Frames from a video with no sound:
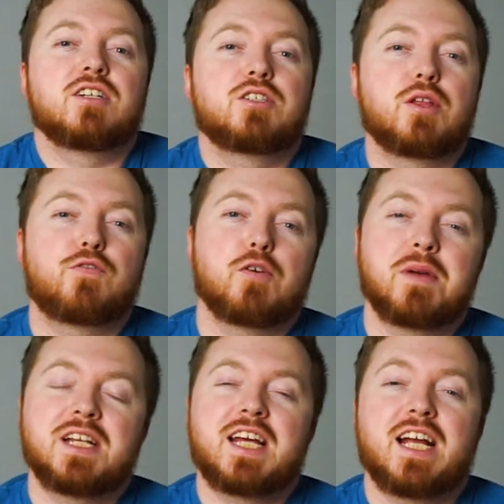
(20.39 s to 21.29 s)
So the
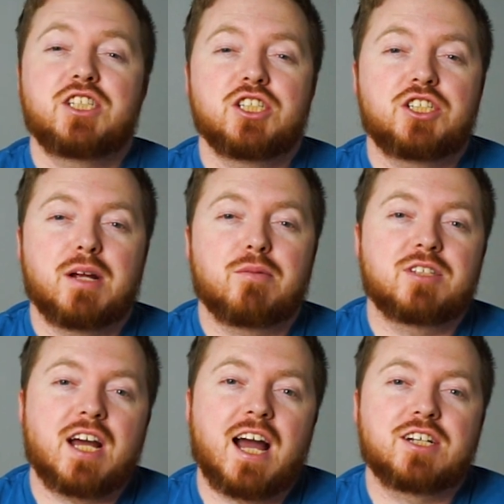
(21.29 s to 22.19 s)
fermentation chamber
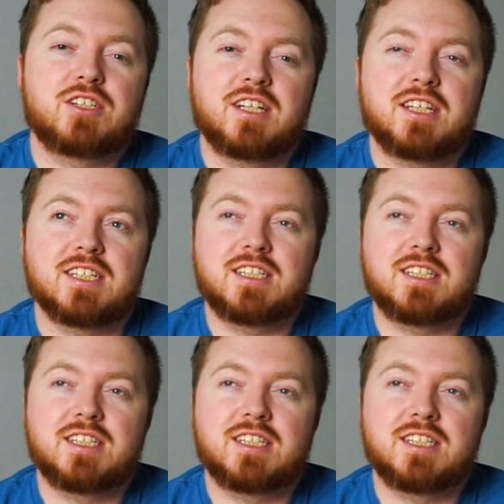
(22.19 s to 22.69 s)
is actually the